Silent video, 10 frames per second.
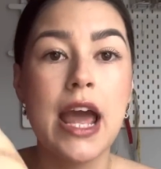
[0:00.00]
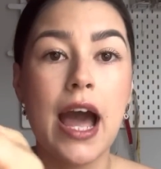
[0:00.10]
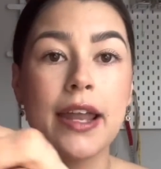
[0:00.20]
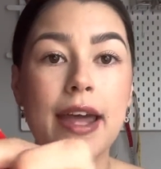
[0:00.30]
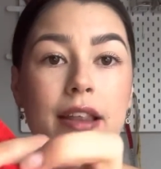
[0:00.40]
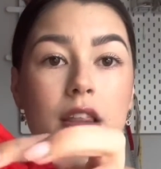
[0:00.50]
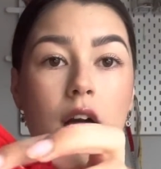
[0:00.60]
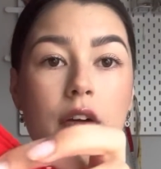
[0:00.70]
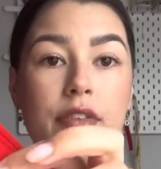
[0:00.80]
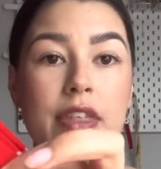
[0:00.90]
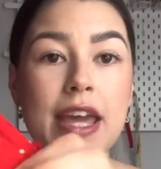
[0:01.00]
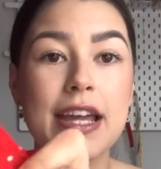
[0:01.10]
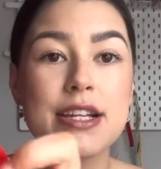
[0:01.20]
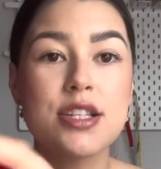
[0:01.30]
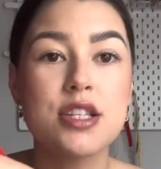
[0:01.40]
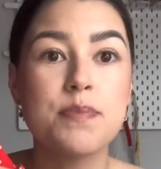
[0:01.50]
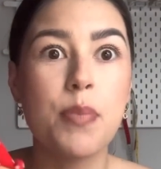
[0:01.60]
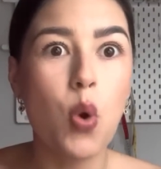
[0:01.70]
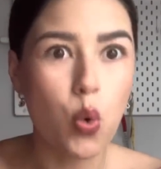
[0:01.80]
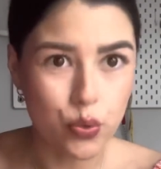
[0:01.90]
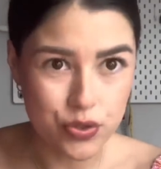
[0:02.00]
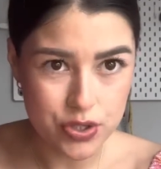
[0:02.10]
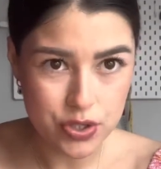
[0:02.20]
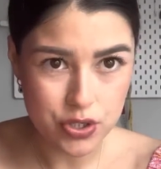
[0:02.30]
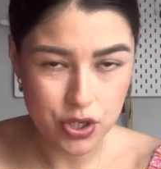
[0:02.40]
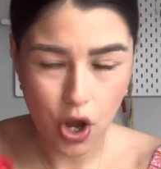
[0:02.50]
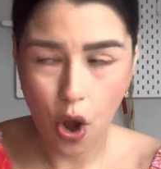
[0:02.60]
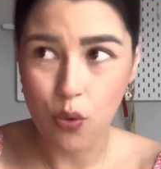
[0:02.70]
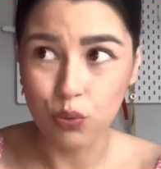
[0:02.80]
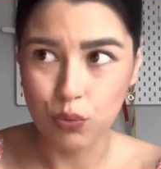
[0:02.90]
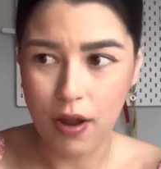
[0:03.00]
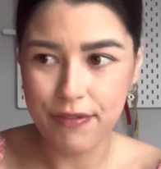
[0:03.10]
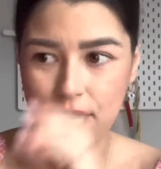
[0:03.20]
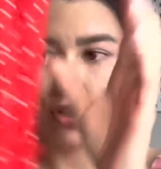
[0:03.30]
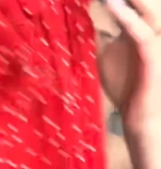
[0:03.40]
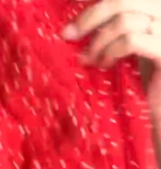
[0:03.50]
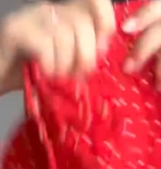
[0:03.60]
And I love the exposed ruffle.